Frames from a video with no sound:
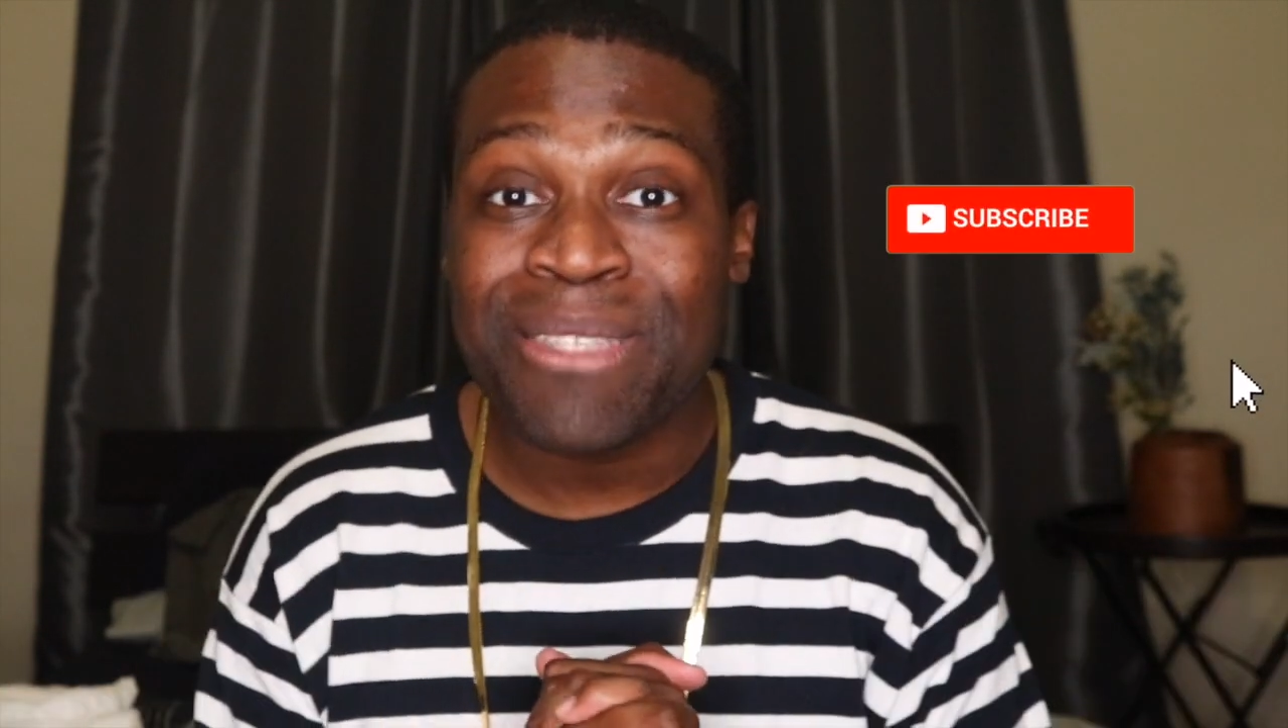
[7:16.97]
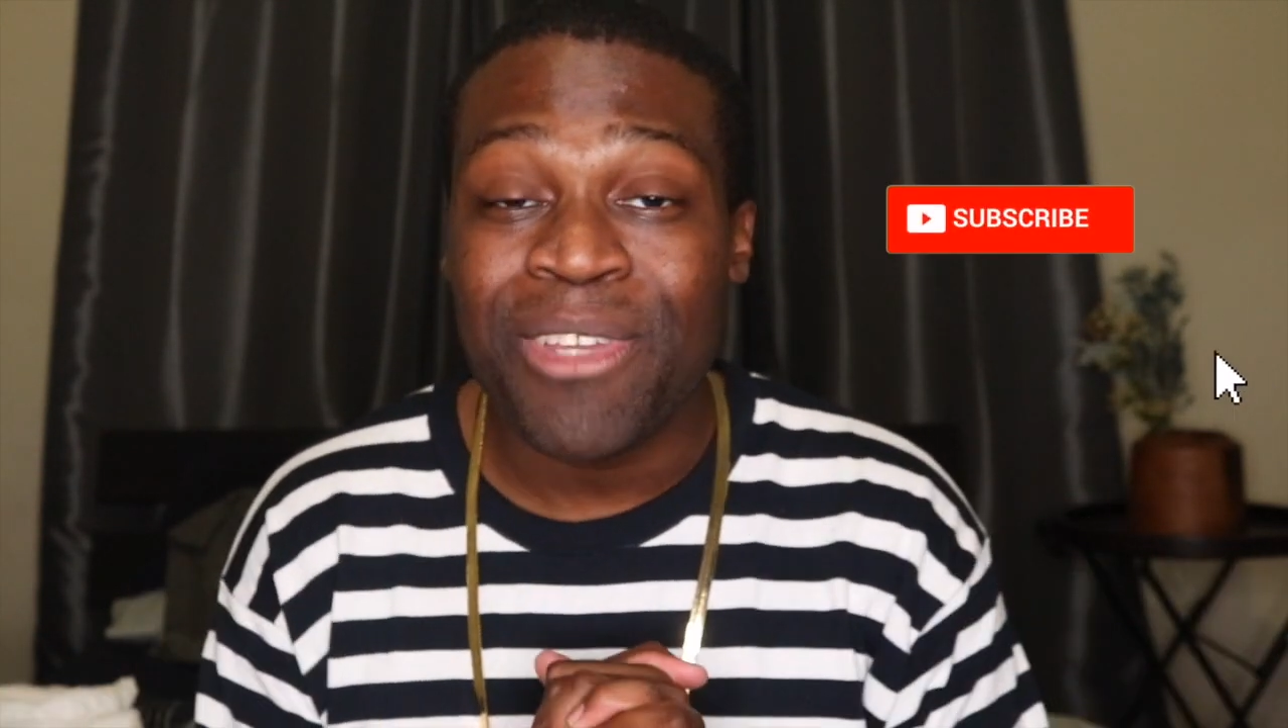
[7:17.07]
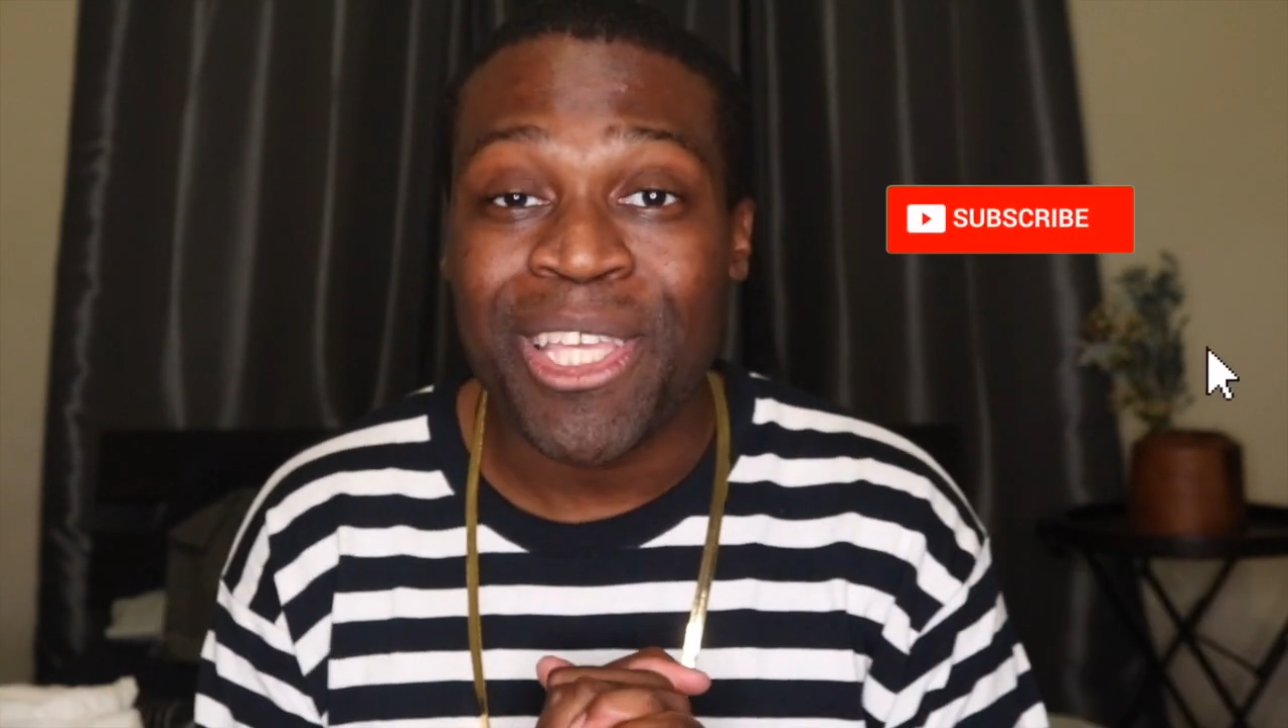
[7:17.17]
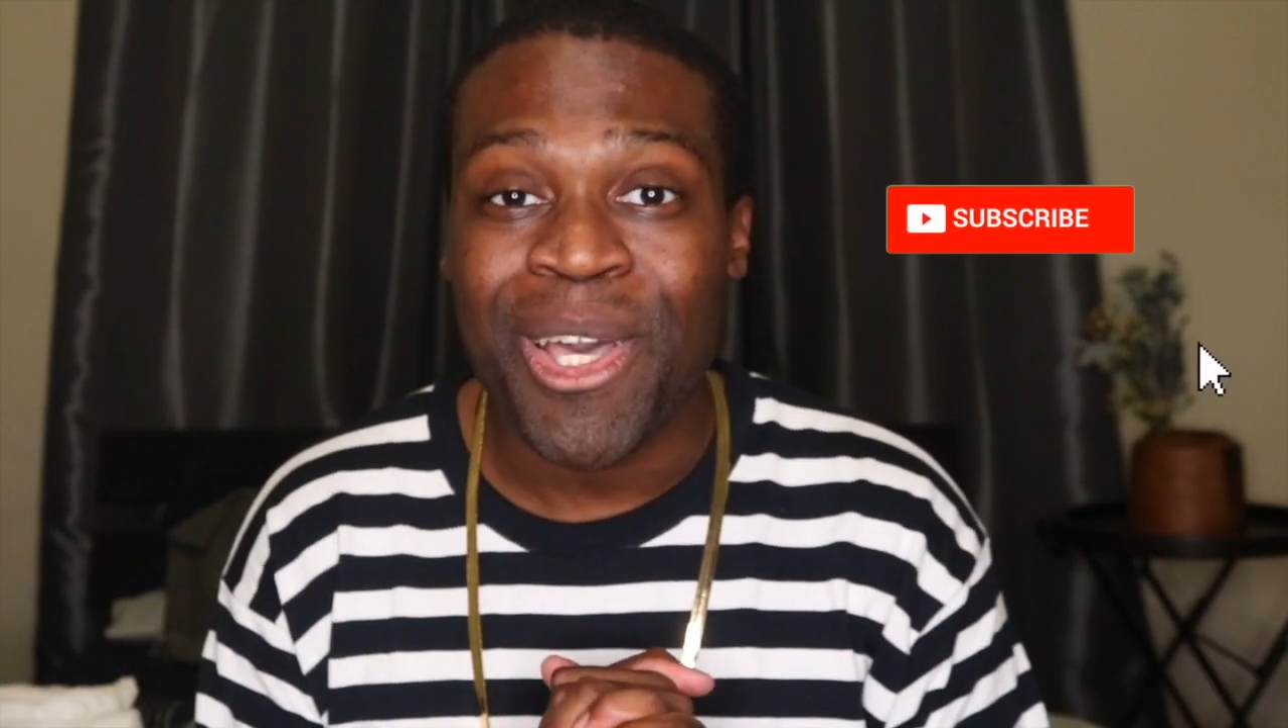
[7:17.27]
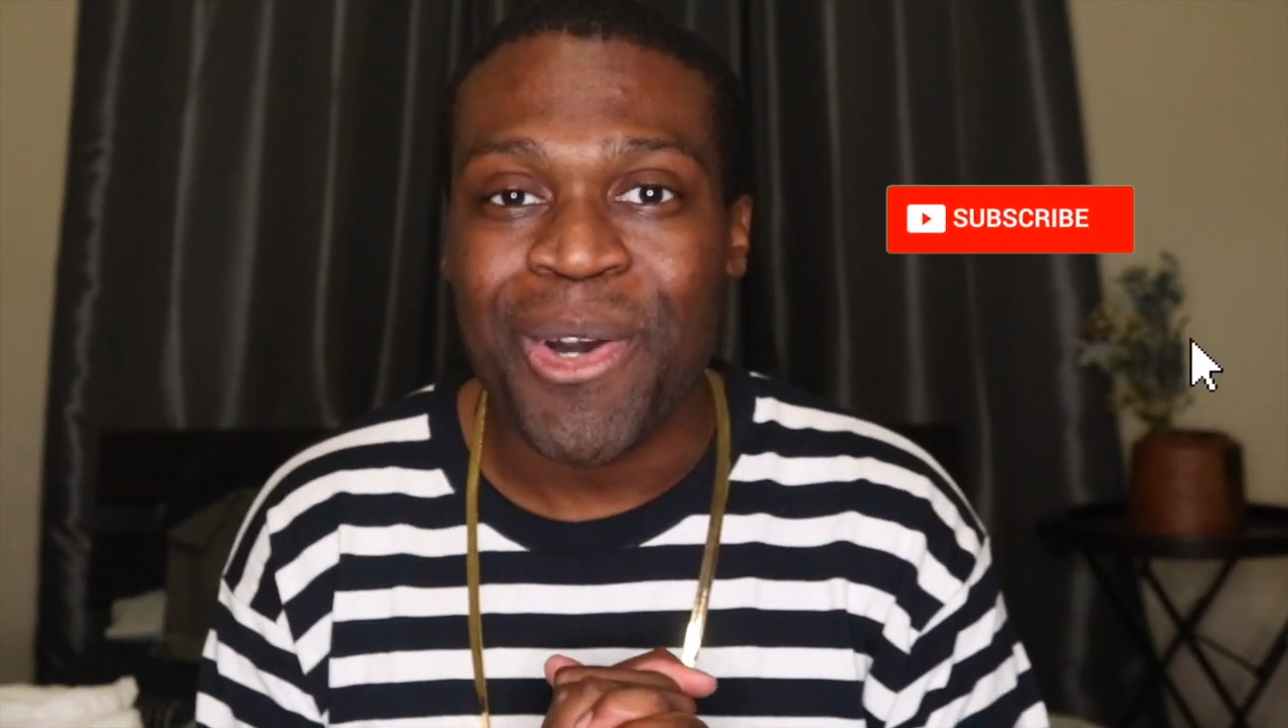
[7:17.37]

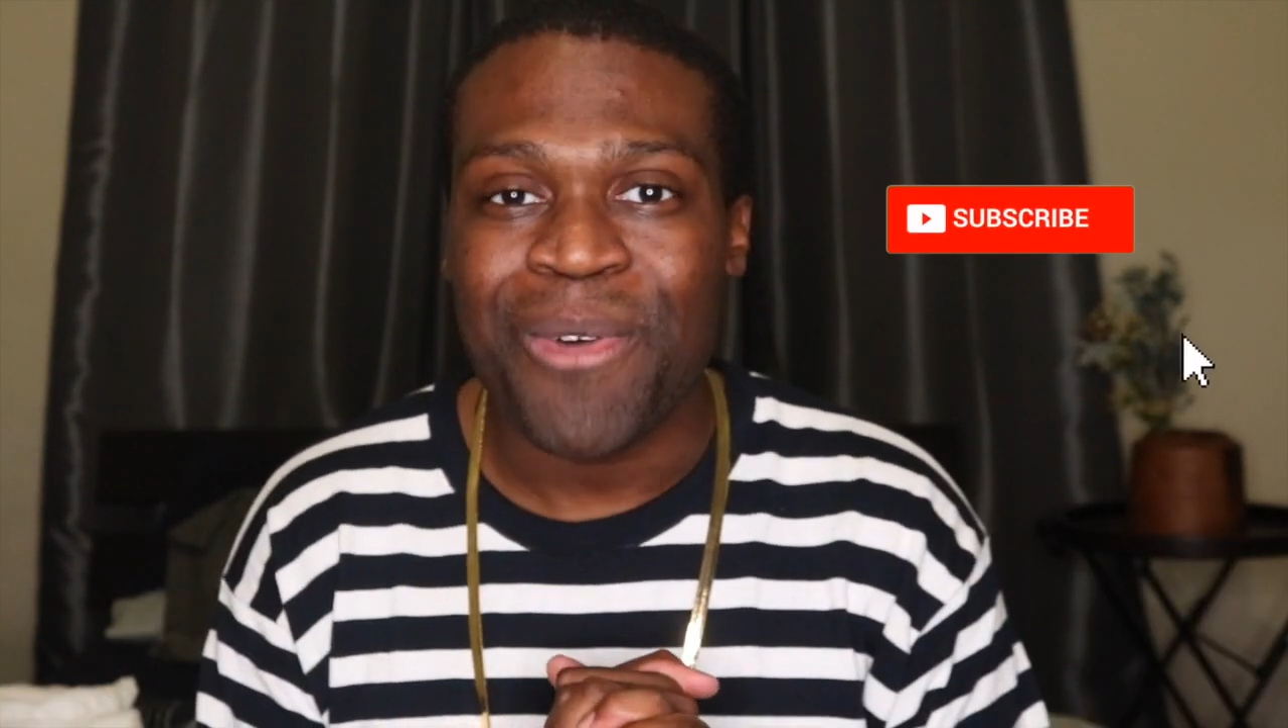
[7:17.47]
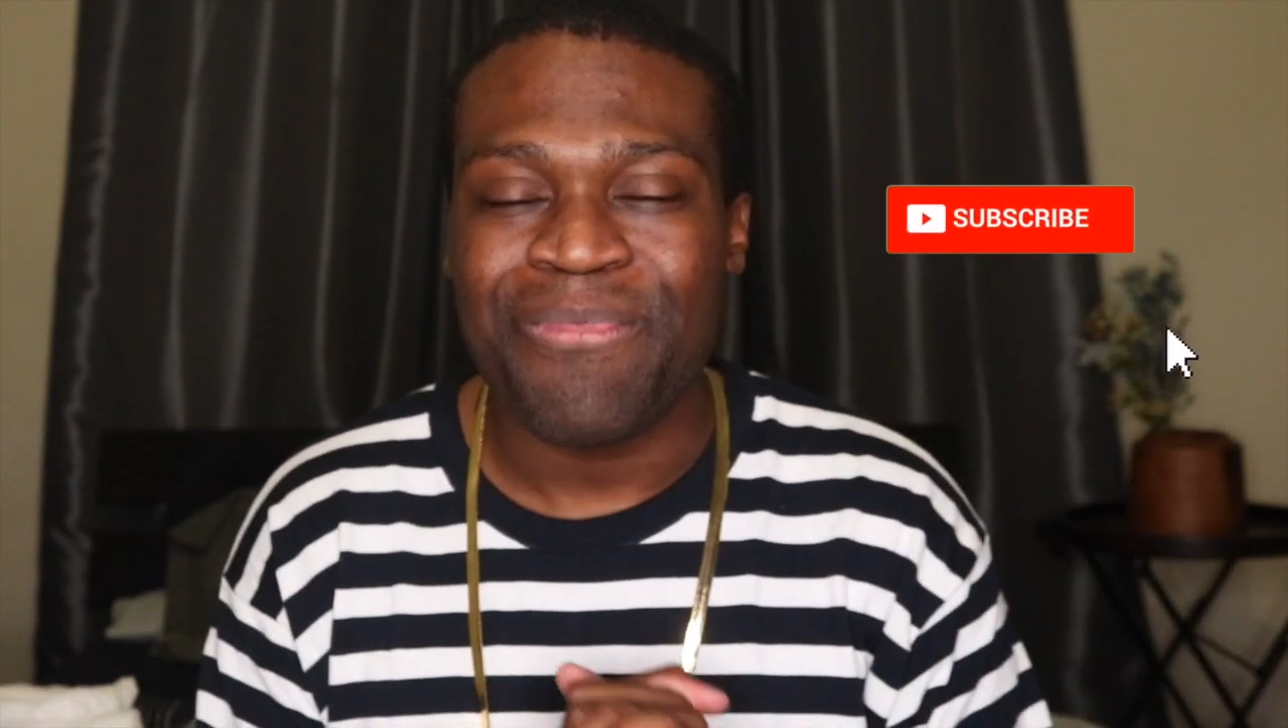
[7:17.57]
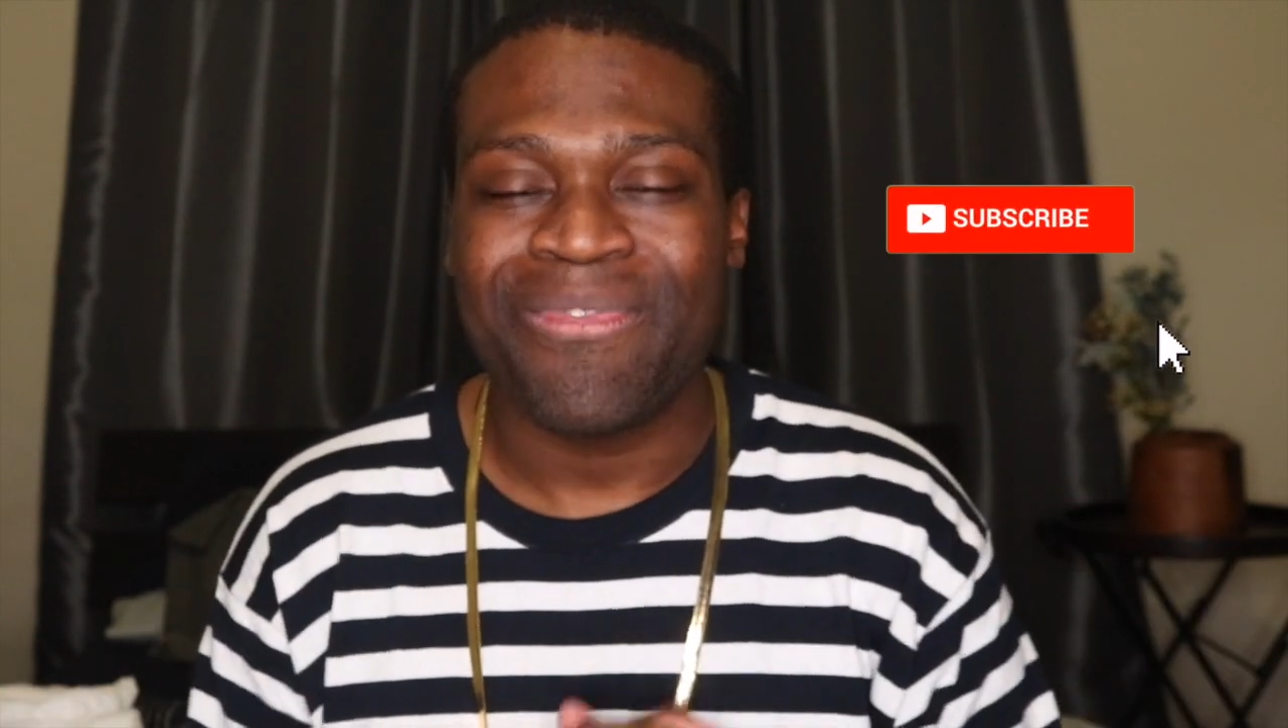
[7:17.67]
video.